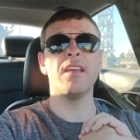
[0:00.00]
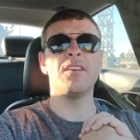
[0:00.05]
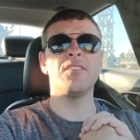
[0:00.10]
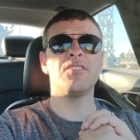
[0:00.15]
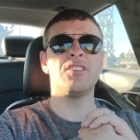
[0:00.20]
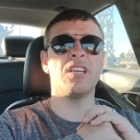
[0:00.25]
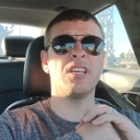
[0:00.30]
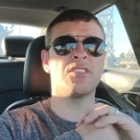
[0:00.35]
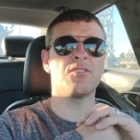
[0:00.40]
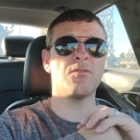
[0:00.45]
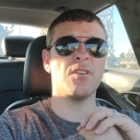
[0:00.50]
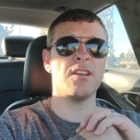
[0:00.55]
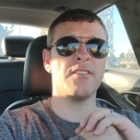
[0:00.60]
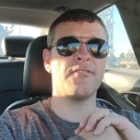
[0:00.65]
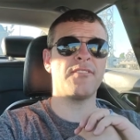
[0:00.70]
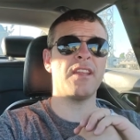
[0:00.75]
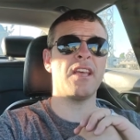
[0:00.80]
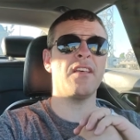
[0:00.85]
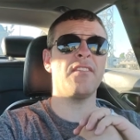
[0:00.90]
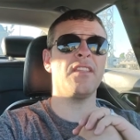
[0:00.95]
If she gets
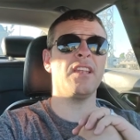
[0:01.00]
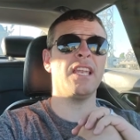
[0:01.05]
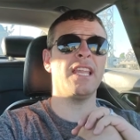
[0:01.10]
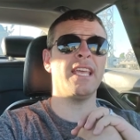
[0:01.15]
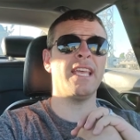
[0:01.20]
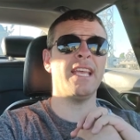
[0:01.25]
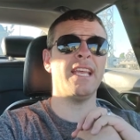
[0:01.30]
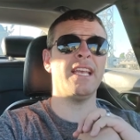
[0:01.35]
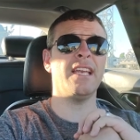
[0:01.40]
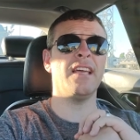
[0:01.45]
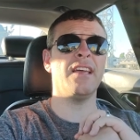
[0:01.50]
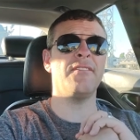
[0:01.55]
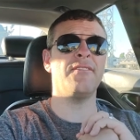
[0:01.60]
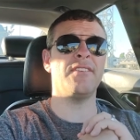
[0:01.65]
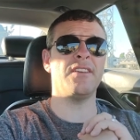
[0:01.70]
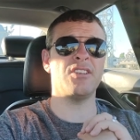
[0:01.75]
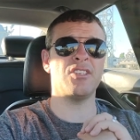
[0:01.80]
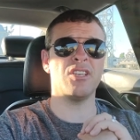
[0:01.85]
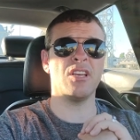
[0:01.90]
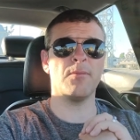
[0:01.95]
rough down the lane,
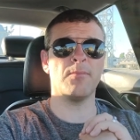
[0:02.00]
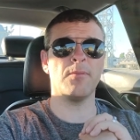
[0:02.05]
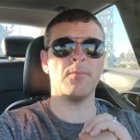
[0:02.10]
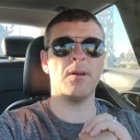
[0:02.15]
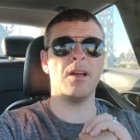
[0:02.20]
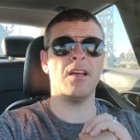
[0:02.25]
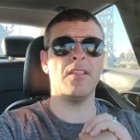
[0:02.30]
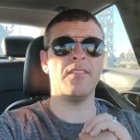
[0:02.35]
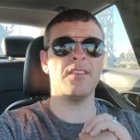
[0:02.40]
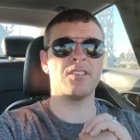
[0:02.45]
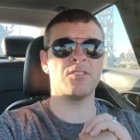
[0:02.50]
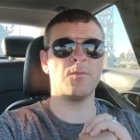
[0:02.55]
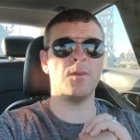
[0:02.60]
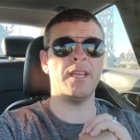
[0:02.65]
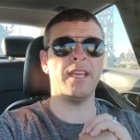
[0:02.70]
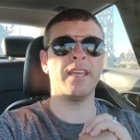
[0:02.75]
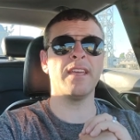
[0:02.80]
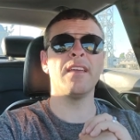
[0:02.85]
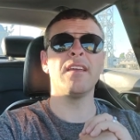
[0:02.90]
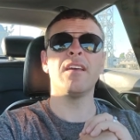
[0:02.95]
finishing up her mile this
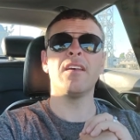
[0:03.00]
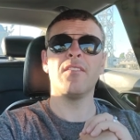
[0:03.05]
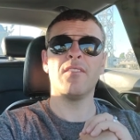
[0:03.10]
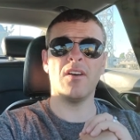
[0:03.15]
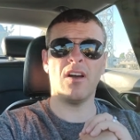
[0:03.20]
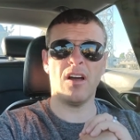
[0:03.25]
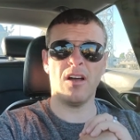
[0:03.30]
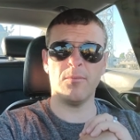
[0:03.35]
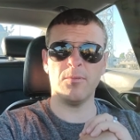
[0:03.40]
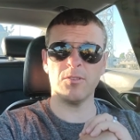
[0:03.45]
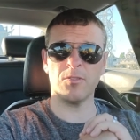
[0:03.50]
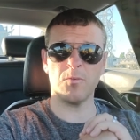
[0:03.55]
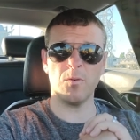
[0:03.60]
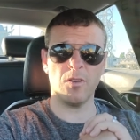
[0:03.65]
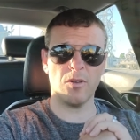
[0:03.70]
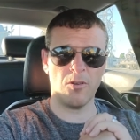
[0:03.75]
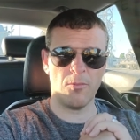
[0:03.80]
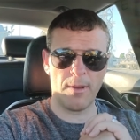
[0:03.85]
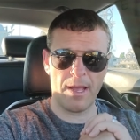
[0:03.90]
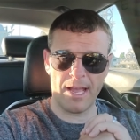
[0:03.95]
week, the hobbles will
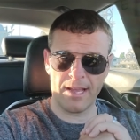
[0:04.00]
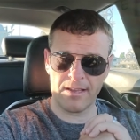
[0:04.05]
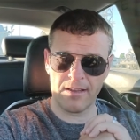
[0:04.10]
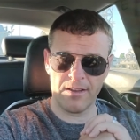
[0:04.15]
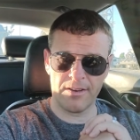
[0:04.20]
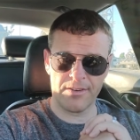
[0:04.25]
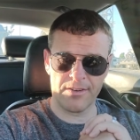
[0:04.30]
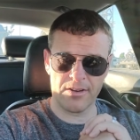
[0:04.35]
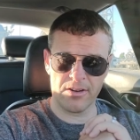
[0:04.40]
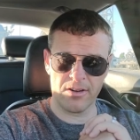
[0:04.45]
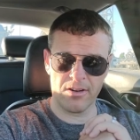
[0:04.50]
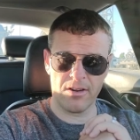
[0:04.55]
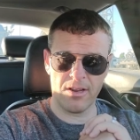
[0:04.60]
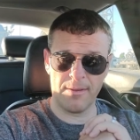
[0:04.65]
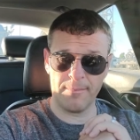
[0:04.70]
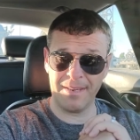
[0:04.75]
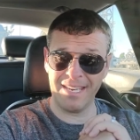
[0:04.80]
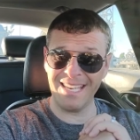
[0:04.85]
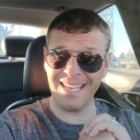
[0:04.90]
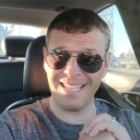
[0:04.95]
go back on her
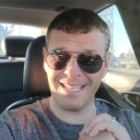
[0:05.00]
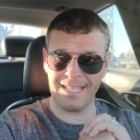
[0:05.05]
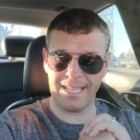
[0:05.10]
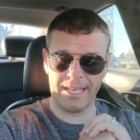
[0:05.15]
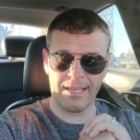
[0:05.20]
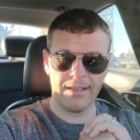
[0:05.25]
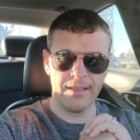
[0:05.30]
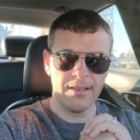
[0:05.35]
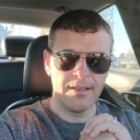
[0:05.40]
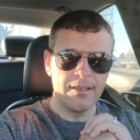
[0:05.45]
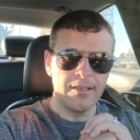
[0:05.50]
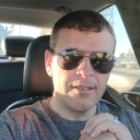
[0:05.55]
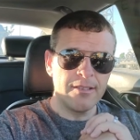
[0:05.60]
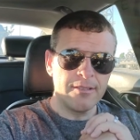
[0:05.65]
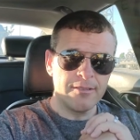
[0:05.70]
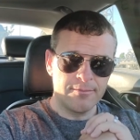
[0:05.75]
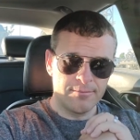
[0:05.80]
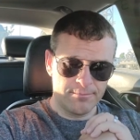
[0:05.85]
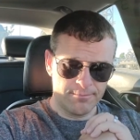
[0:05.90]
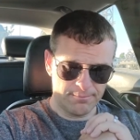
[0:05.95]
immediately.
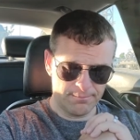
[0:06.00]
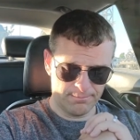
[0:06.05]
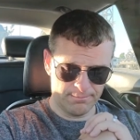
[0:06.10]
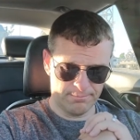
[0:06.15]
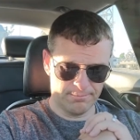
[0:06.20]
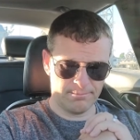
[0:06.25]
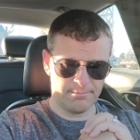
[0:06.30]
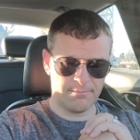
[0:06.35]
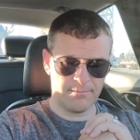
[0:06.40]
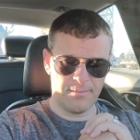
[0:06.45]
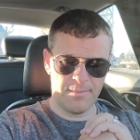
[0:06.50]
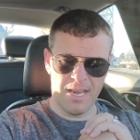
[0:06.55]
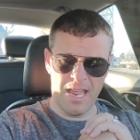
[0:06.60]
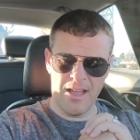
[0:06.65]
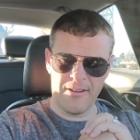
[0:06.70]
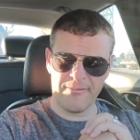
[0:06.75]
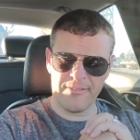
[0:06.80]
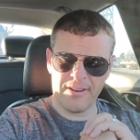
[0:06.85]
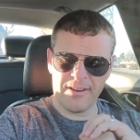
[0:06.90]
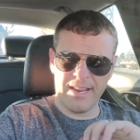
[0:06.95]

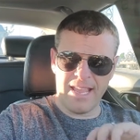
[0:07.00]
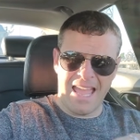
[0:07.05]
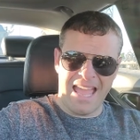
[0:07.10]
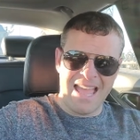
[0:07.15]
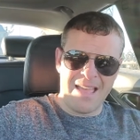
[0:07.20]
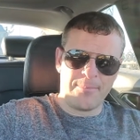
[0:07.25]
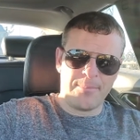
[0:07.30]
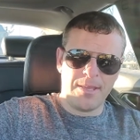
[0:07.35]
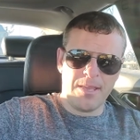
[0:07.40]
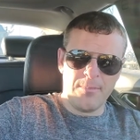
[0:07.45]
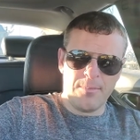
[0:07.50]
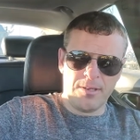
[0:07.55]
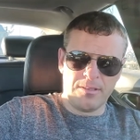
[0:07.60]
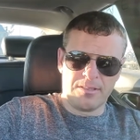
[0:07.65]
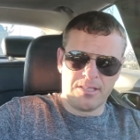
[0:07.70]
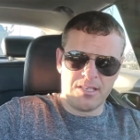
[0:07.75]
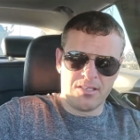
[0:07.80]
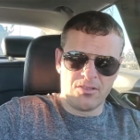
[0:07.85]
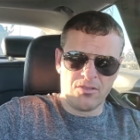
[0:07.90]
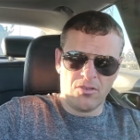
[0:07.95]
Not very happy about
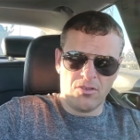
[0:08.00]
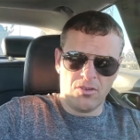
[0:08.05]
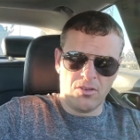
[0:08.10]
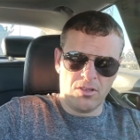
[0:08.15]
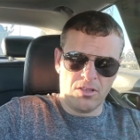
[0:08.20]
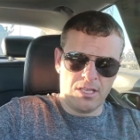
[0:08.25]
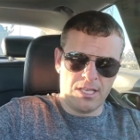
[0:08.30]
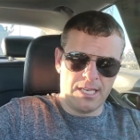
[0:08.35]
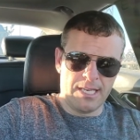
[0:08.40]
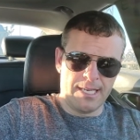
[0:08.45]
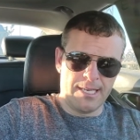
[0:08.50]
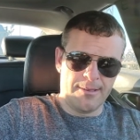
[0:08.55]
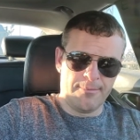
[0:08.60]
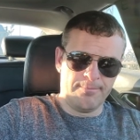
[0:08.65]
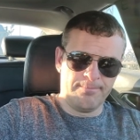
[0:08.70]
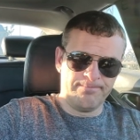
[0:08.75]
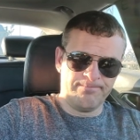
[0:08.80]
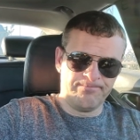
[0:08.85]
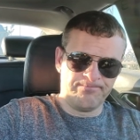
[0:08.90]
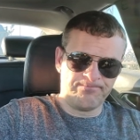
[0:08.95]
this whole
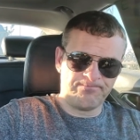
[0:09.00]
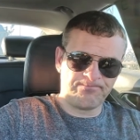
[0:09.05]
um,